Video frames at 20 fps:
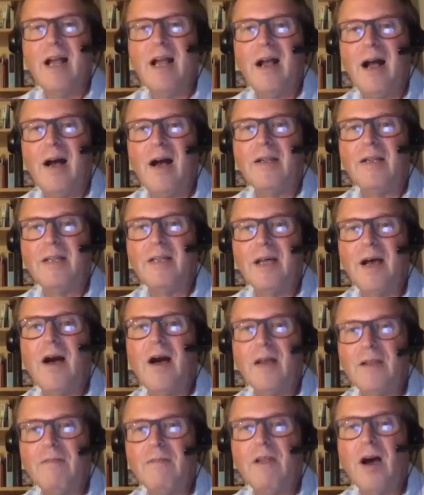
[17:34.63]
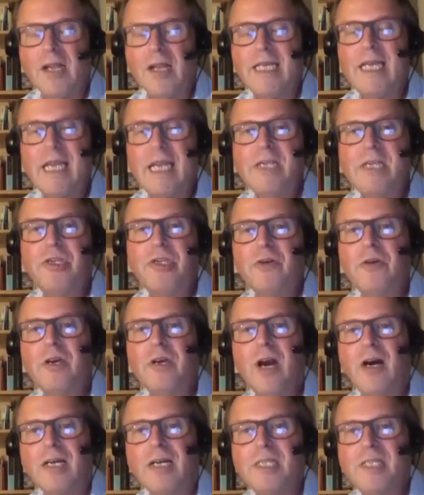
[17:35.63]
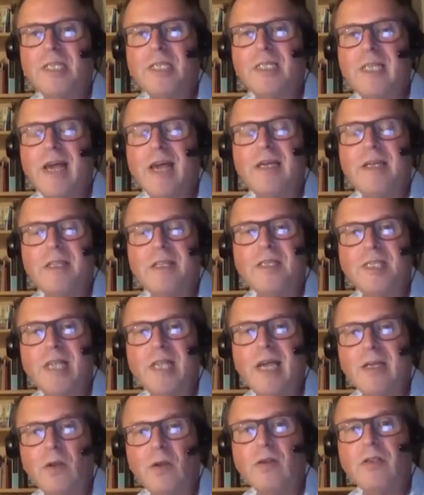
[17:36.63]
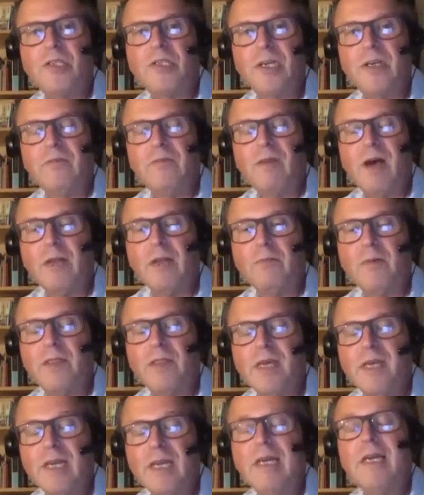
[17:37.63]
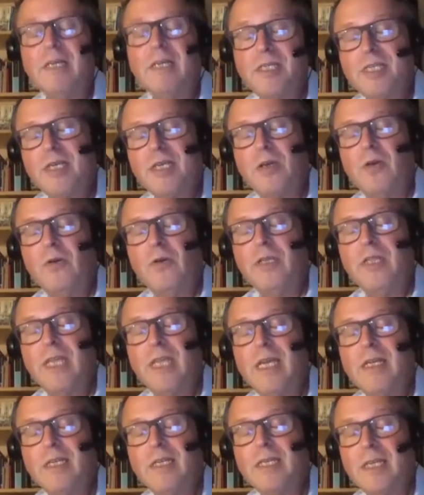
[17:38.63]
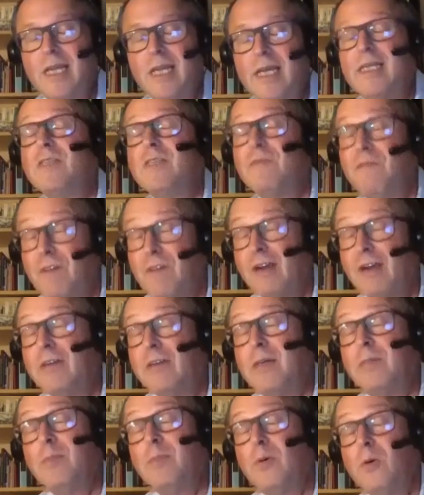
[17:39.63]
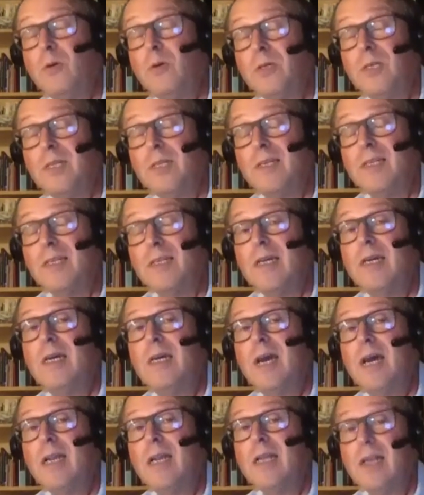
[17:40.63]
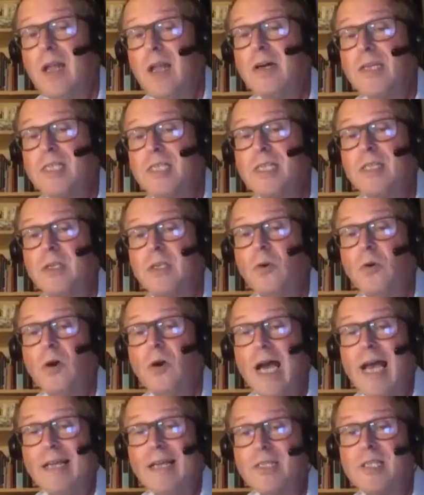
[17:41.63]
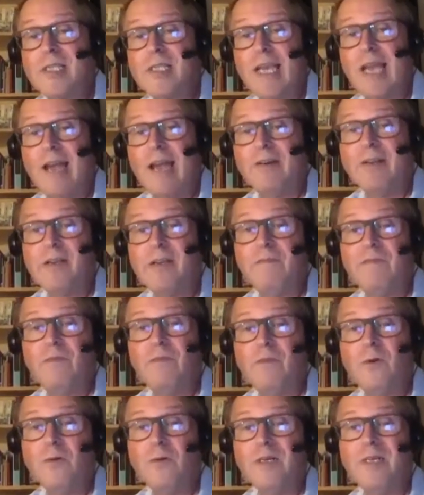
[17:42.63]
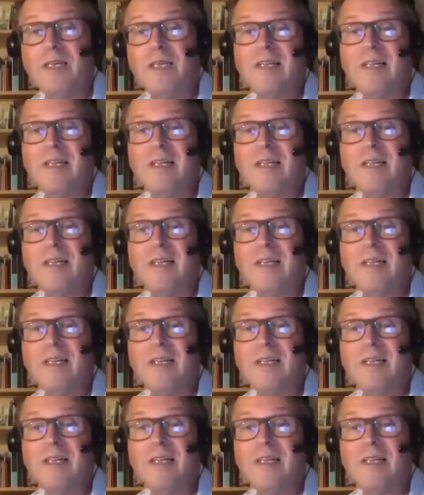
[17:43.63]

I need you guys to take this technology and run with it. Securing the internet is very important, and it lies in your hands to carry it forward.